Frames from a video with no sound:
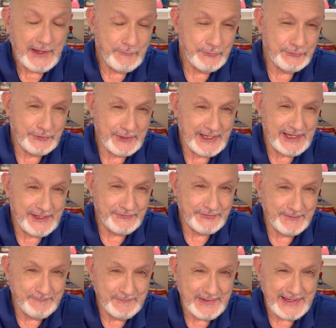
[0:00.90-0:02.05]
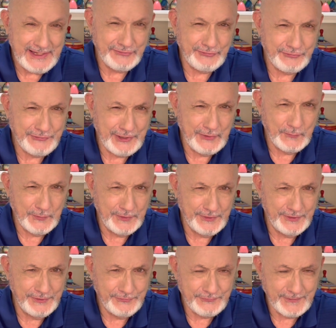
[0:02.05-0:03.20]
I was looking at some interesting
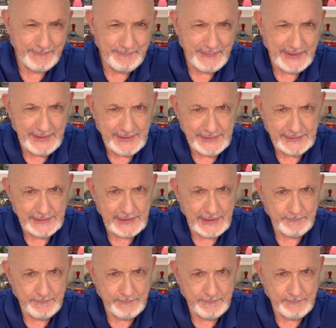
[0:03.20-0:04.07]
words from the